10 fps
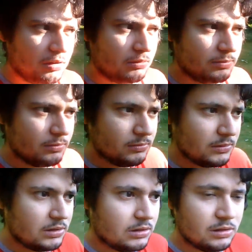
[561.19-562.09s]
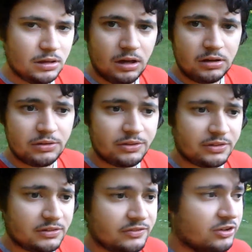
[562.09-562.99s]
know, I don't
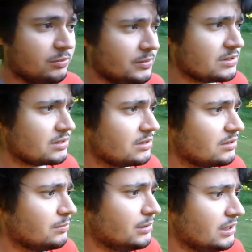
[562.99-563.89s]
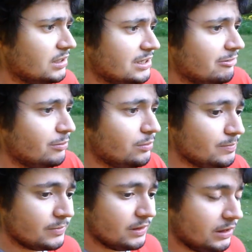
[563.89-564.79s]
think the film is completely terrible.
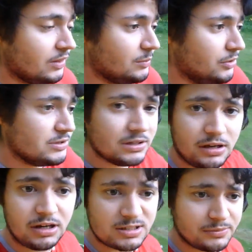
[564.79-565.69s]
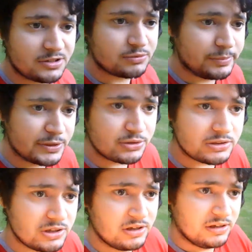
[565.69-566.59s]
I like the music, I like some of the sweeping shots.
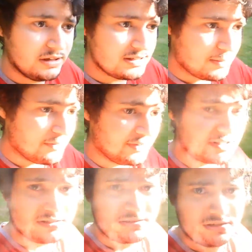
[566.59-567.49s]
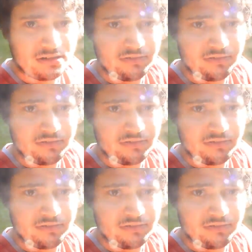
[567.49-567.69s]
Some of it's, you know,